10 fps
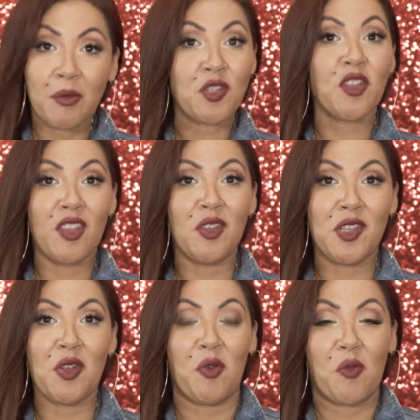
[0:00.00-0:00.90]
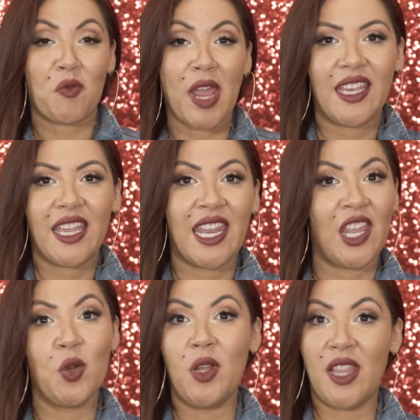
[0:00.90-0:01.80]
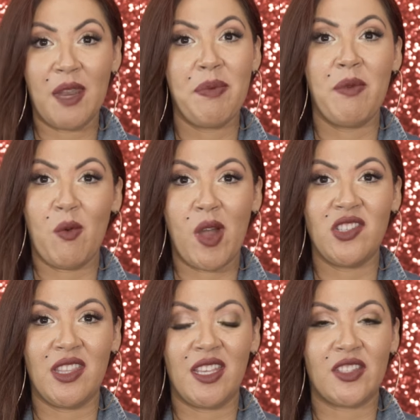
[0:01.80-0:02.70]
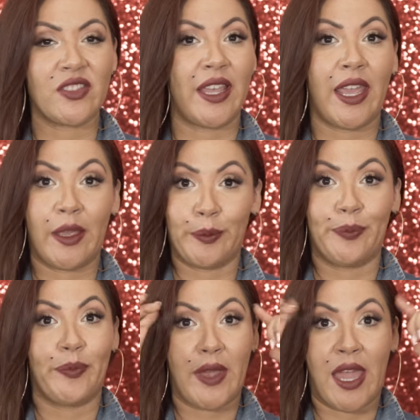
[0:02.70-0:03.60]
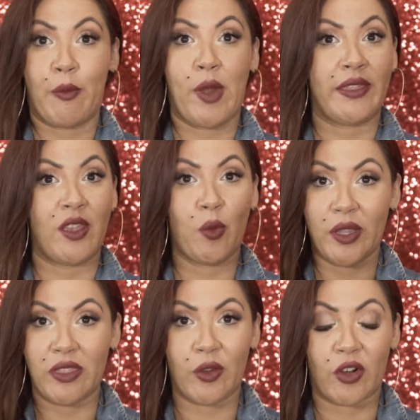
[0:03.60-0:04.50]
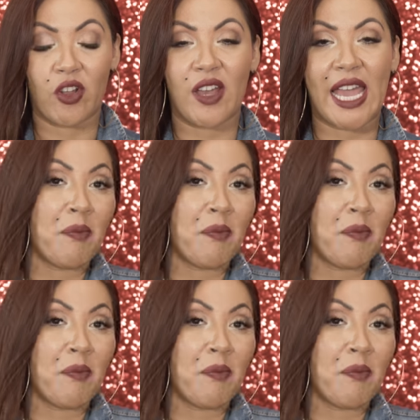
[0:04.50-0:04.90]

And I'm sure you do too. And I know a lot of people watching this are like, I'm right there with you, girl.